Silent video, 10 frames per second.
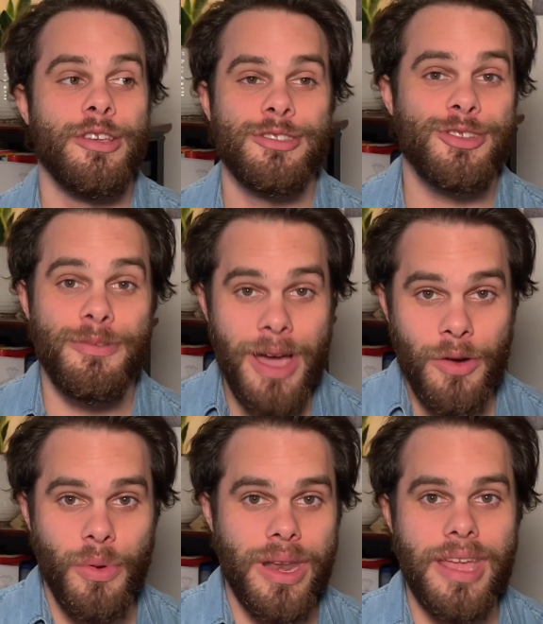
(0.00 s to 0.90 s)
So no
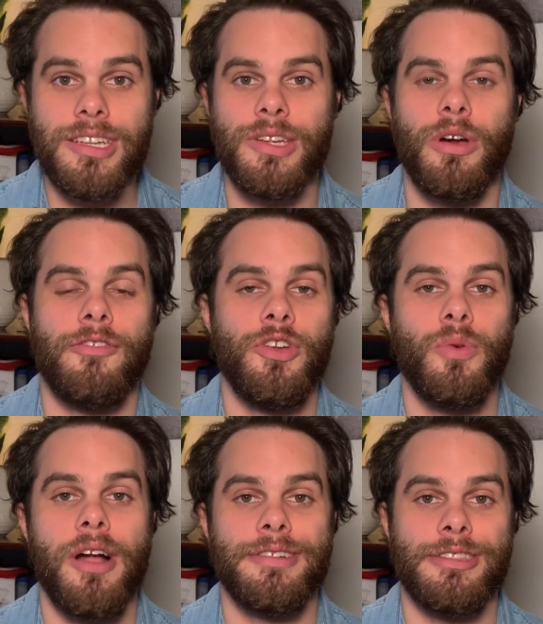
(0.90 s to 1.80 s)
matter what age you are, if you're
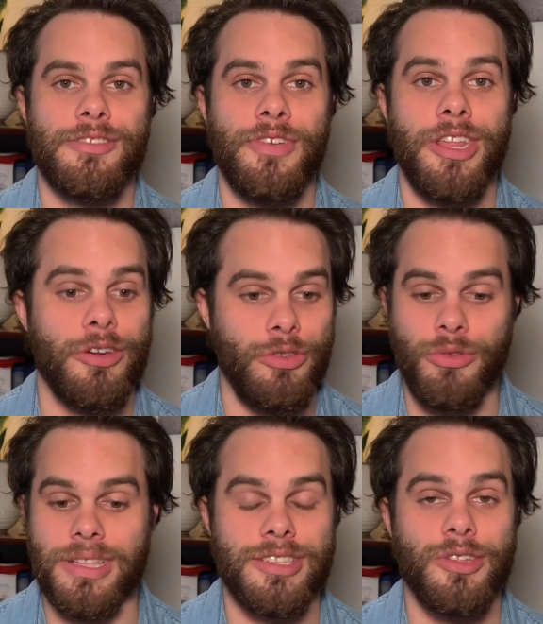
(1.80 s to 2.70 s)
watching this video, you
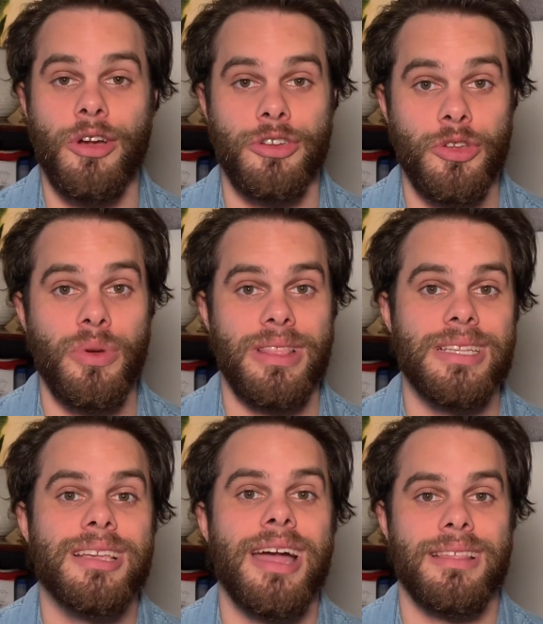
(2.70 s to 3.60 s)
can start doing
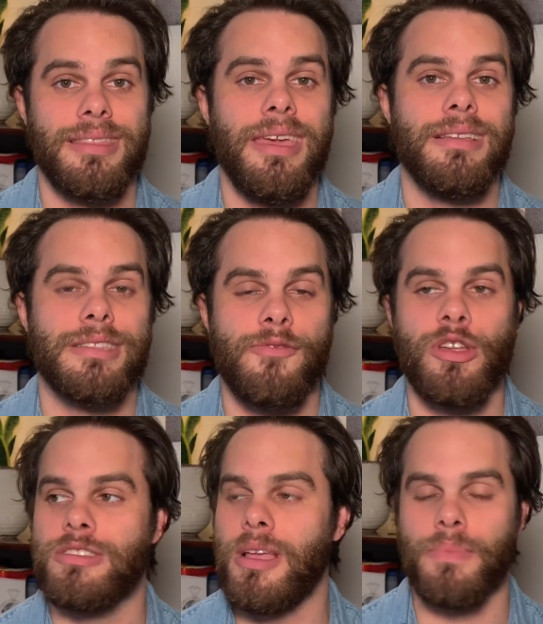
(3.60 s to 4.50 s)
these kind of things if
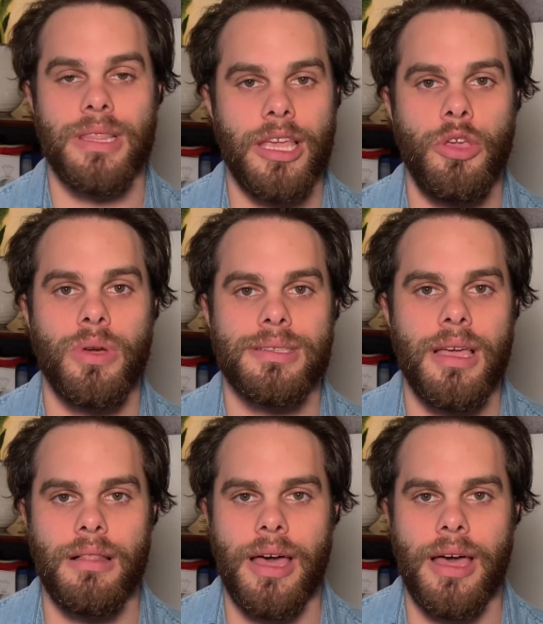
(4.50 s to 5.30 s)
there's something that you excel